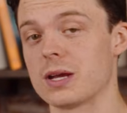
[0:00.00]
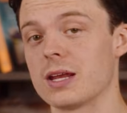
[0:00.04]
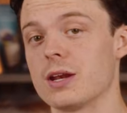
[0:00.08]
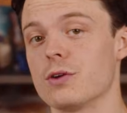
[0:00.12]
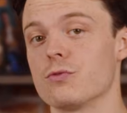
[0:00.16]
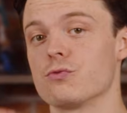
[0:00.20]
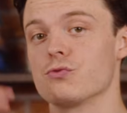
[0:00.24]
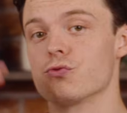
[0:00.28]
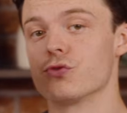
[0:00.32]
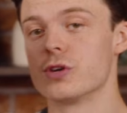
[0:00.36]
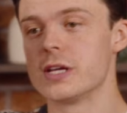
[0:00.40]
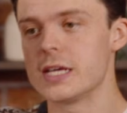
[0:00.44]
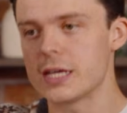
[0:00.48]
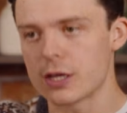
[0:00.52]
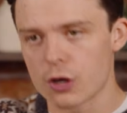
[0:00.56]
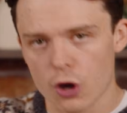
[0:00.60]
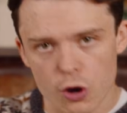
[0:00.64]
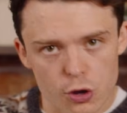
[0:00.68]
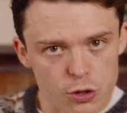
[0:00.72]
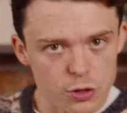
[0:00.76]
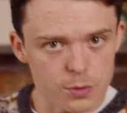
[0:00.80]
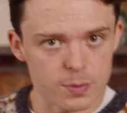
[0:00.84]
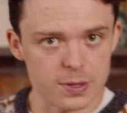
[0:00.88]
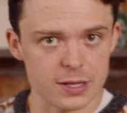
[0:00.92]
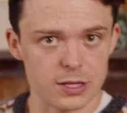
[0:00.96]
we're going to
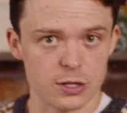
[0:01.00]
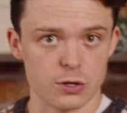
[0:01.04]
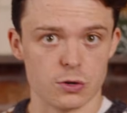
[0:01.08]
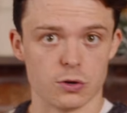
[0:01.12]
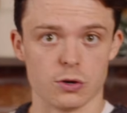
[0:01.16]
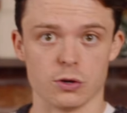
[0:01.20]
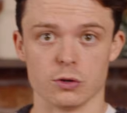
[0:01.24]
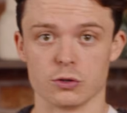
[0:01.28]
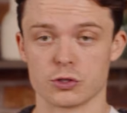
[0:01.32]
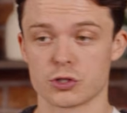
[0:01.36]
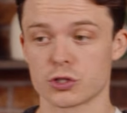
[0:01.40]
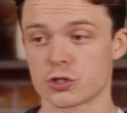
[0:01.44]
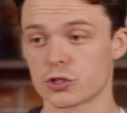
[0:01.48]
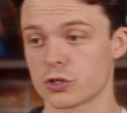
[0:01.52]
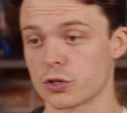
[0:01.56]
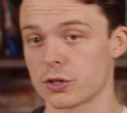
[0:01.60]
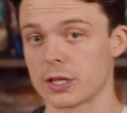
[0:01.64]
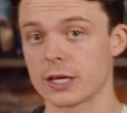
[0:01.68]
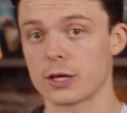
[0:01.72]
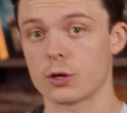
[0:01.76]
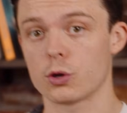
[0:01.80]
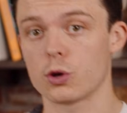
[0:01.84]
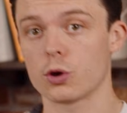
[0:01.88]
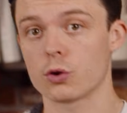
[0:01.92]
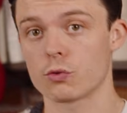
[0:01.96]
recoat them in the oil just so
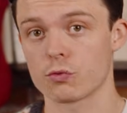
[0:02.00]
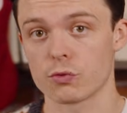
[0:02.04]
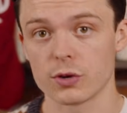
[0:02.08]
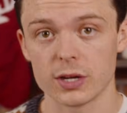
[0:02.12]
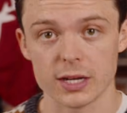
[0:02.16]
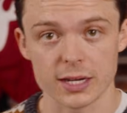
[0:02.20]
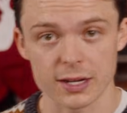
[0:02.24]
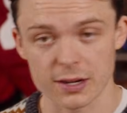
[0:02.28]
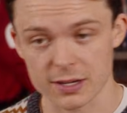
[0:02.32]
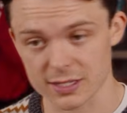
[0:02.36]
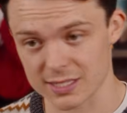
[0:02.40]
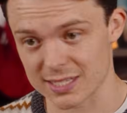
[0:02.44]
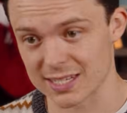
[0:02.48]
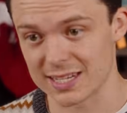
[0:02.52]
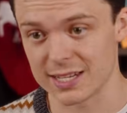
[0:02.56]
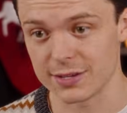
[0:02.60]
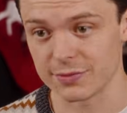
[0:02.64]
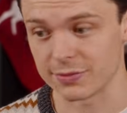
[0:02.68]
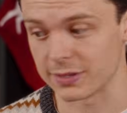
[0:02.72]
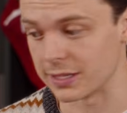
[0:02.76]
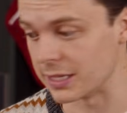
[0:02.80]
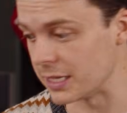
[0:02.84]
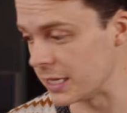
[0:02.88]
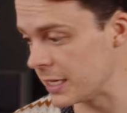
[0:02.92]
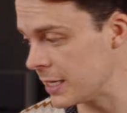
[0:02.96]
they cook really nice and
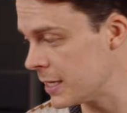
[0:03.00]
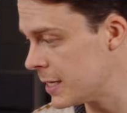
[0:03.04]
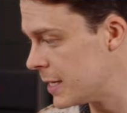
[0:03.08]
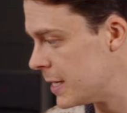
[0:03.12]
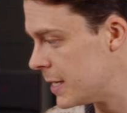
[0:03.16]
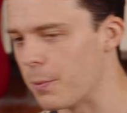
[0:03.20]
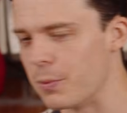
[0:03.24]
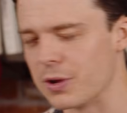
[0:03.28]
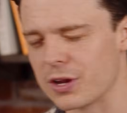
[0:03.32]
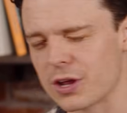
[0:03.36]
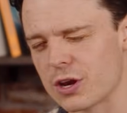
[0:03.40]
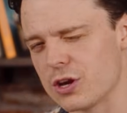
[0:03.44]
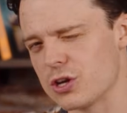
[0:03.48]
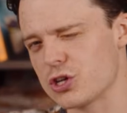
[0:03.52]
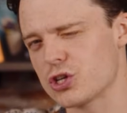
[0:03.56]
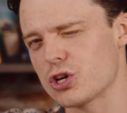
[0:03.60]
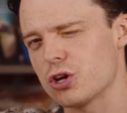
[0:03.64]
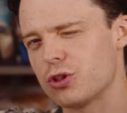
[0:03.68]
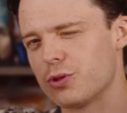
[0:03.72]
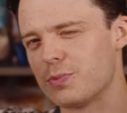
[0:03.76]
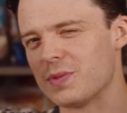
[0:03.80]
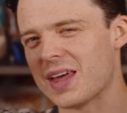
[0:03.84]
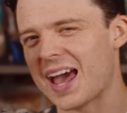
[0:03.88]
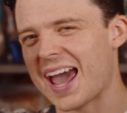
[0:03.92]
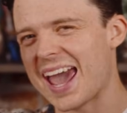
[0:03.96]
evenly. And we're going to
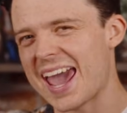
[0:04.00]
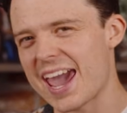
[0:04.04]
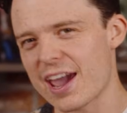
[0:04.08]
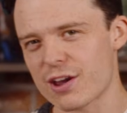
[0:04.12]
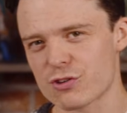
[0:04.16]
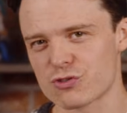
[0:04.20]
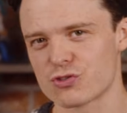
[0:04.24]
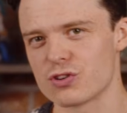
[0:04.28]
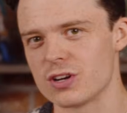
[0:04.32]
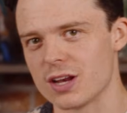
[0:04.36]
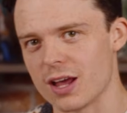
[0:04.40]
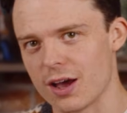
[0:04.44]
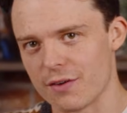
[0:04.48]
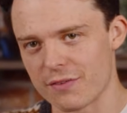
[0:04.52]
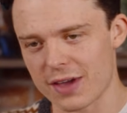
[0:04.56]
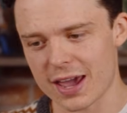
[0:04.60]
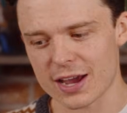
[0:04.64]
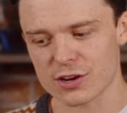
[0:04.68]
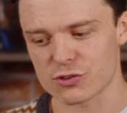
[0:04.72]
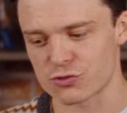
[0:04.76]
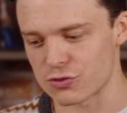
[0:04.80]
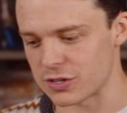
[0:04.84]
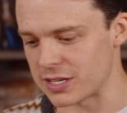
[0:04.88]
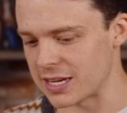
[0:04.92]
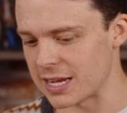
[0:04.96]
show them that extra love,
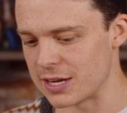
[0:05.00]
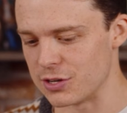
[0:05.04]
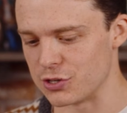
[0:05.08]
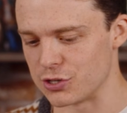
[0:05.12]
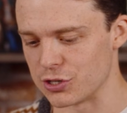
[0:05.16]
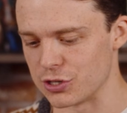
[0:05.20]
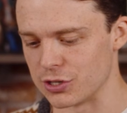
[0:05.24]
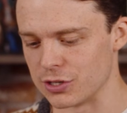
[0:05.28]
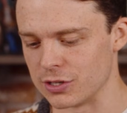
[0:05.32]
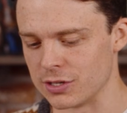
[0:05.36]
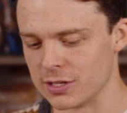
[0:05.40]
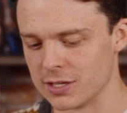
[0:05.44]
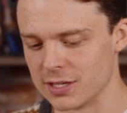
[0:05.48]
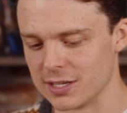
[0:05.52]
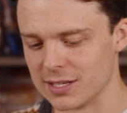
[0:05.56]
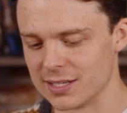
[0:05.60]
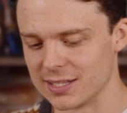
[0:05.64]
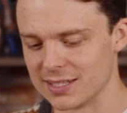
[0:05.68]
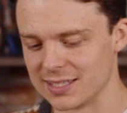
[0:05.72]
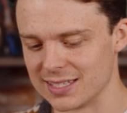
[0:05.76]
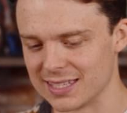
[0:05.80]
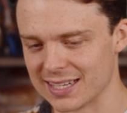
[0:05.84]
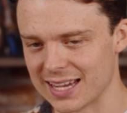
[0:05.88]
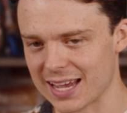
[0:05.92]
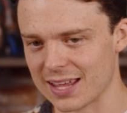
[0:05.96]
extra attention
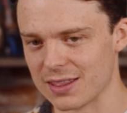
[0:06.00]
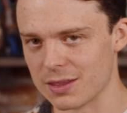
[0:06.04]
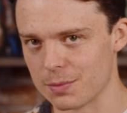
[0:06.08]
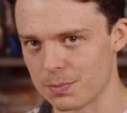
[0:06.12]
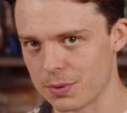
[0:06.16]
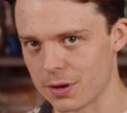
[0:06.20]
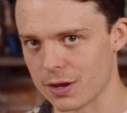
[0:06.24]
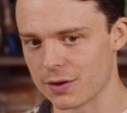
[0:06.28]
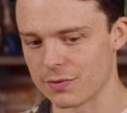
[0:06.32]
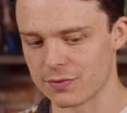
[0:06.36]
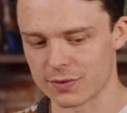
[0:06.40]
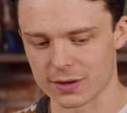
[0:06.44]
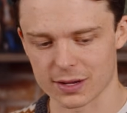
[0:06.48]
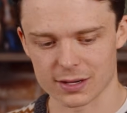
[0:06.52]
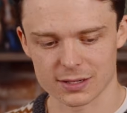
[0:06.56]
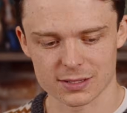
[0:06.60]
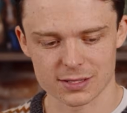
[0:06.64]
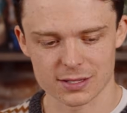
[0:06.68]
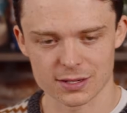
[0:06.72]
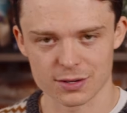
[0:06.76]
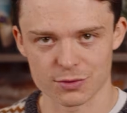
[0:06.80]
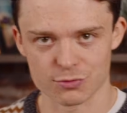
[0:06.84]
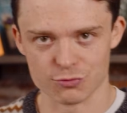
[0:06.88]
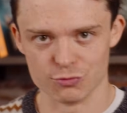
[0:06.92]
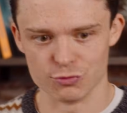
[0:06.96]
to get the
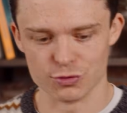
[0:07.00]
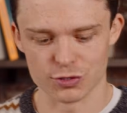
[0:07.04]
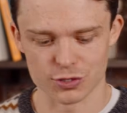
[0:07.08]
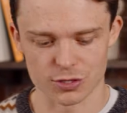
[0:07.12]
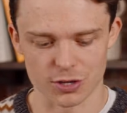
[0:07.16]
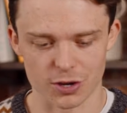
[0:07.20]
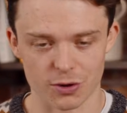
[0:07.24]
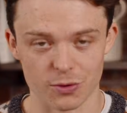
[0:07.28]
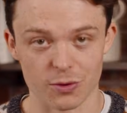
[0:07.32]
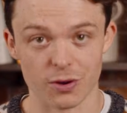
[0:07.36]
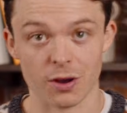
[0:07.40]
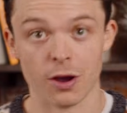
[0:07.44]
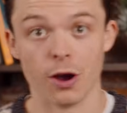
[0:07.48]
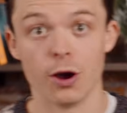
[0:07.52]
perfect result,